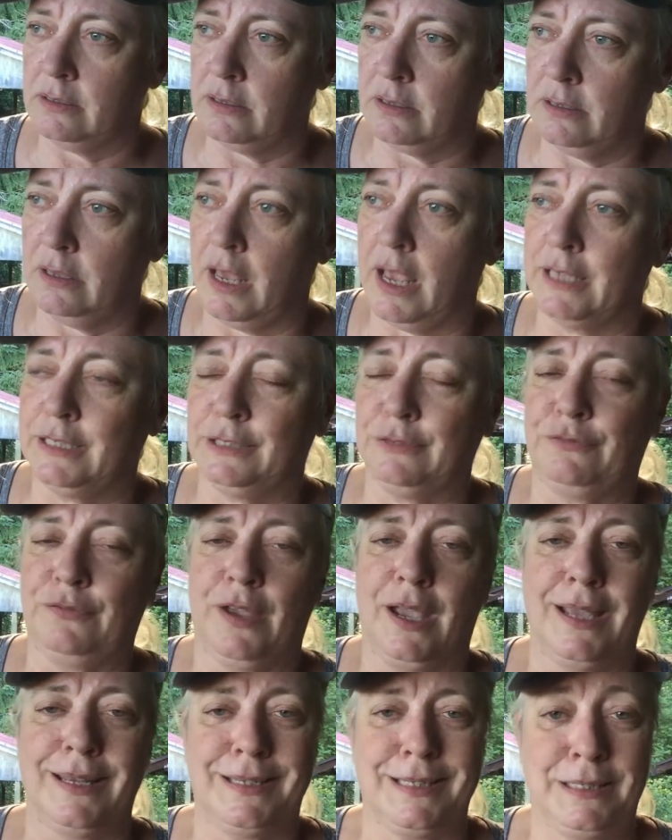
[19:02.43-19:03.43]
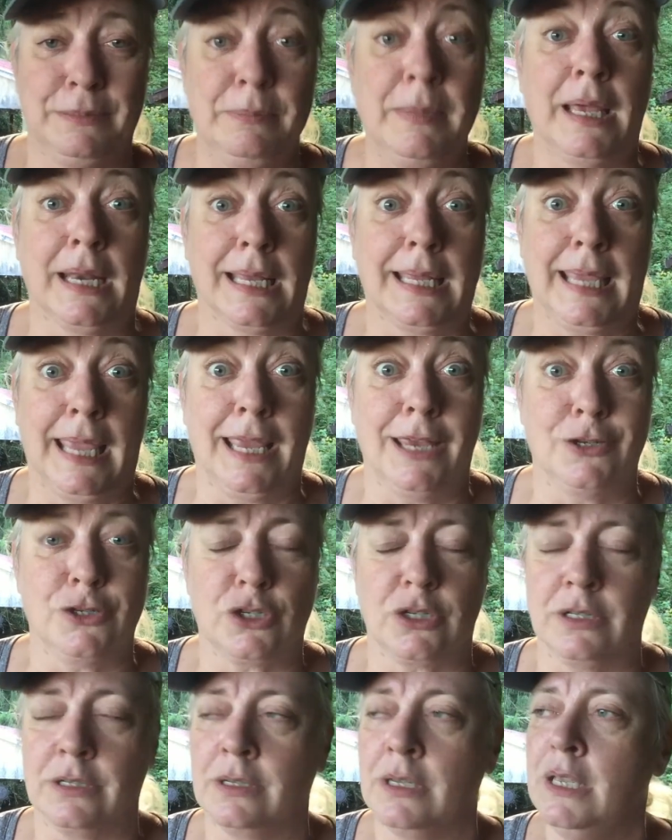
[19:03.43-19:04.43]
classified as
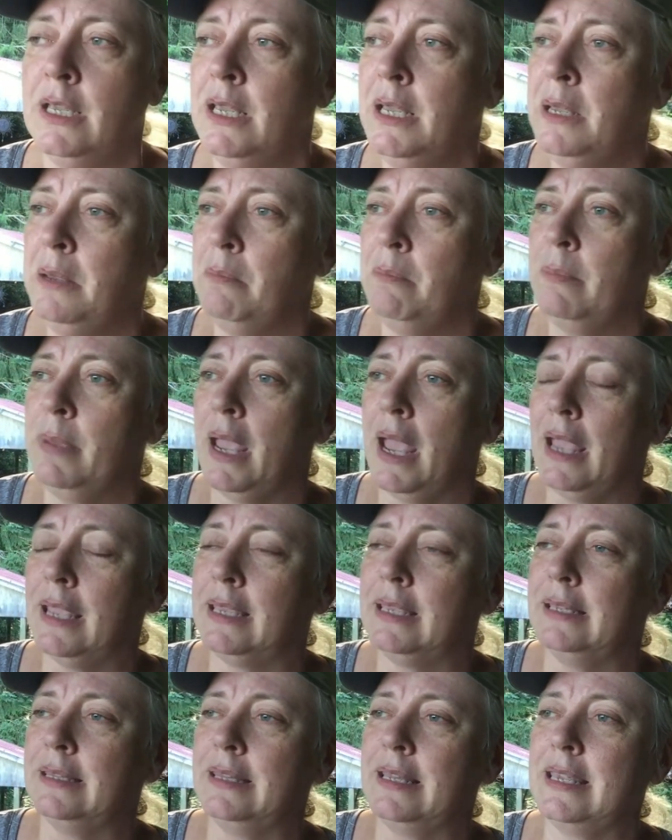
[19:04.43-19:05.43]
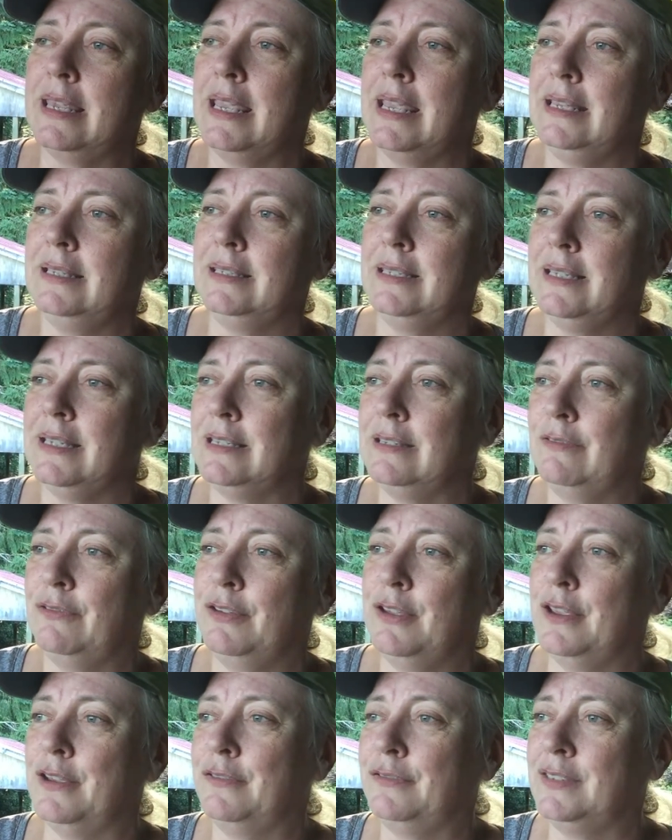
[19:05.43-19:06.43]
medication back in the
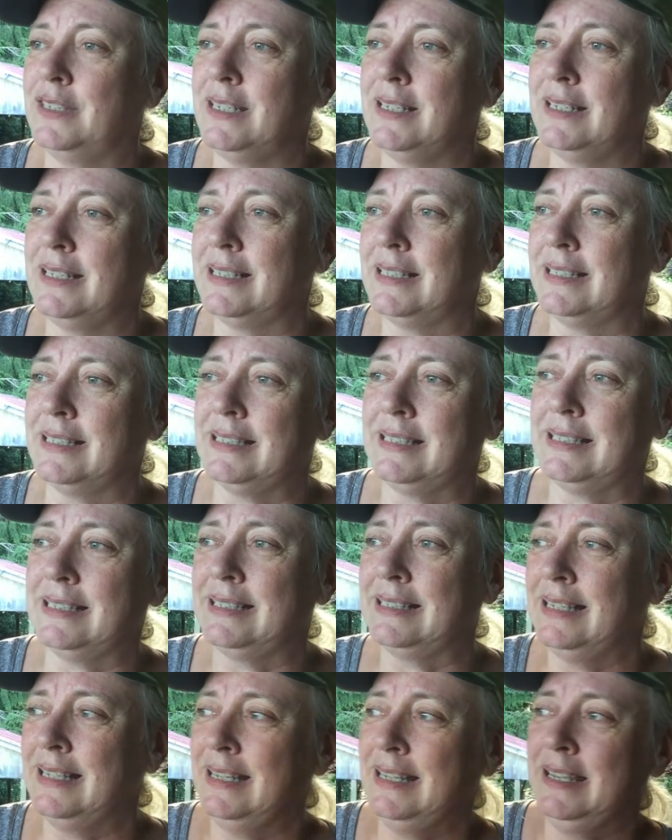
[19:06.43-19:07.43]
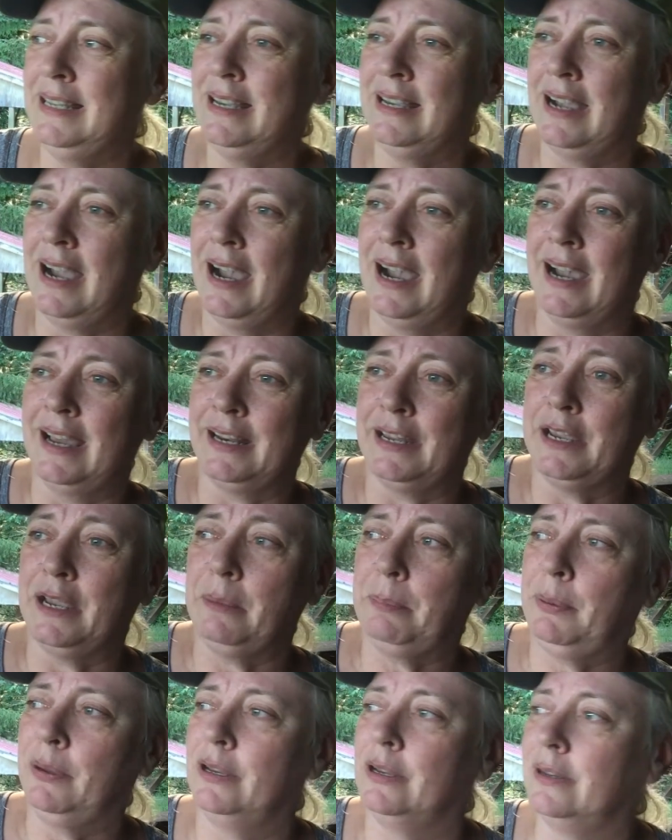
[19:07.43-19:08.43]
1850s and on
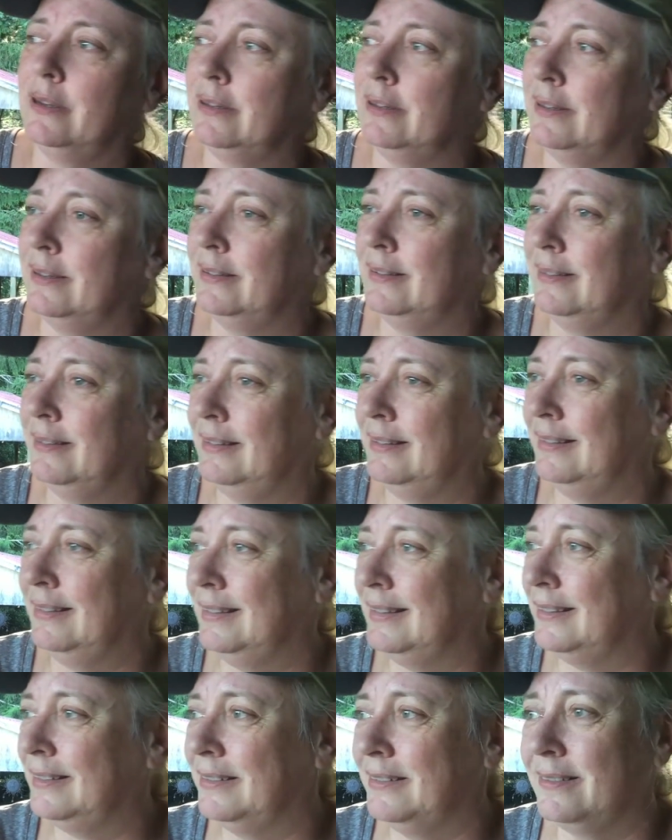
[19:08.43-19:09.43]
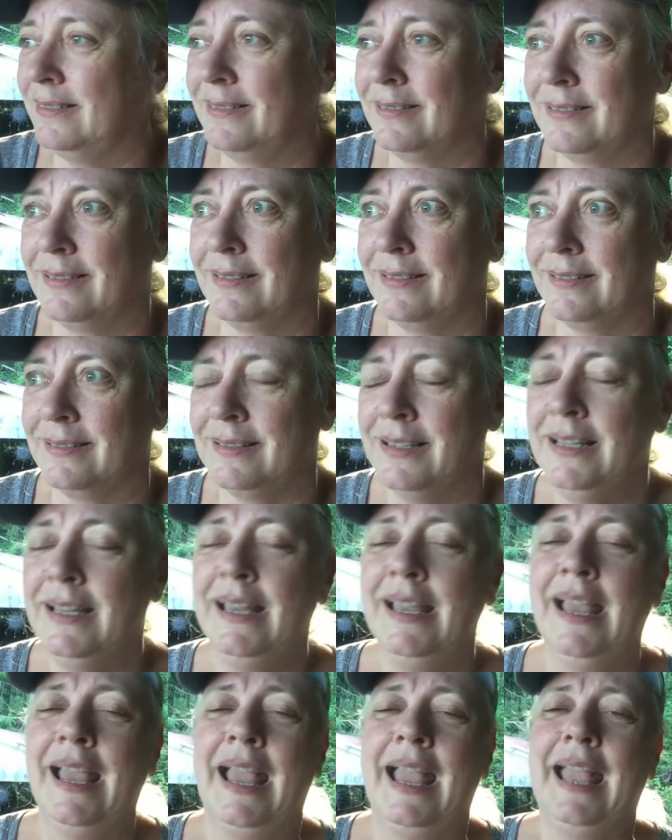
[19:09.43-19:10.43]
up. Oh no.
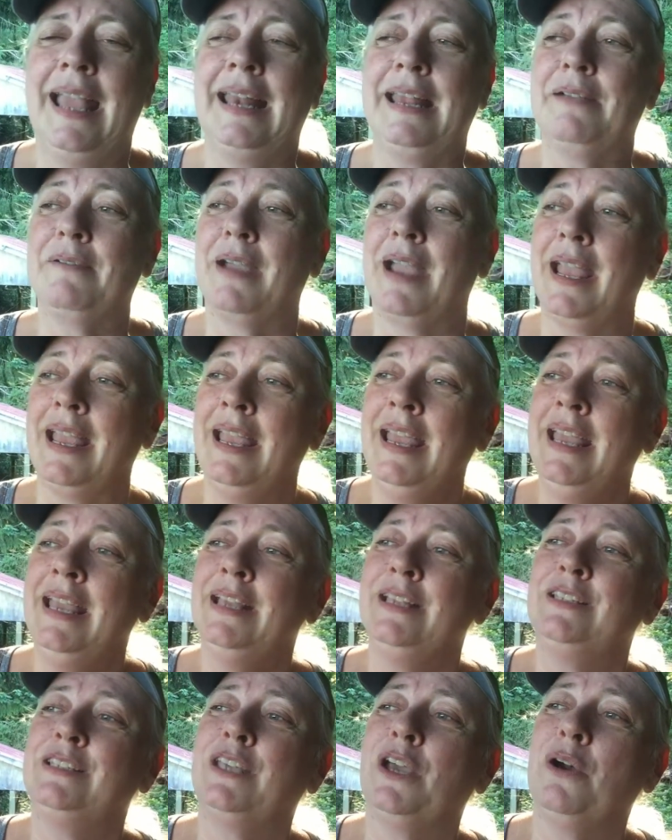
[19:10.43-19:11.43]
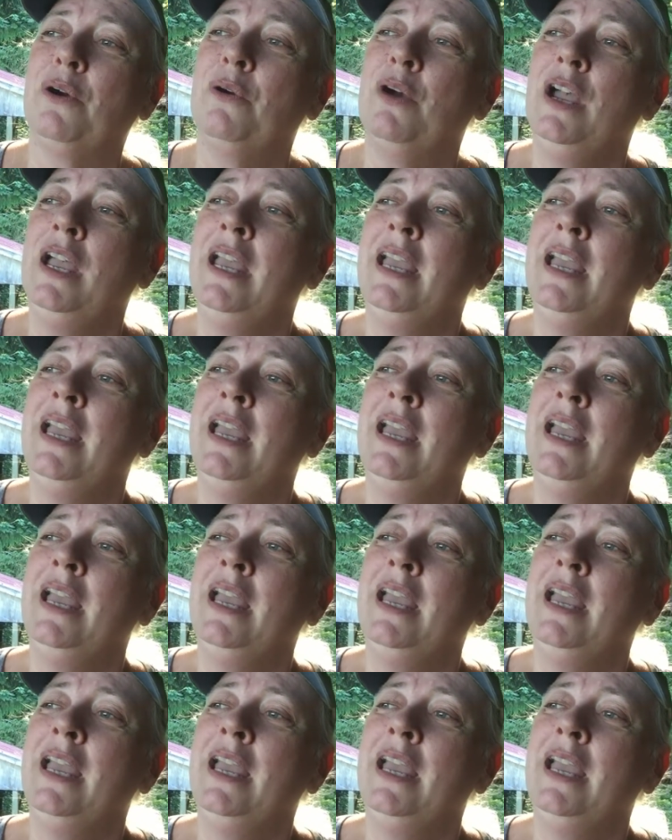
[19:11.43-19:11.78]
Anyway, so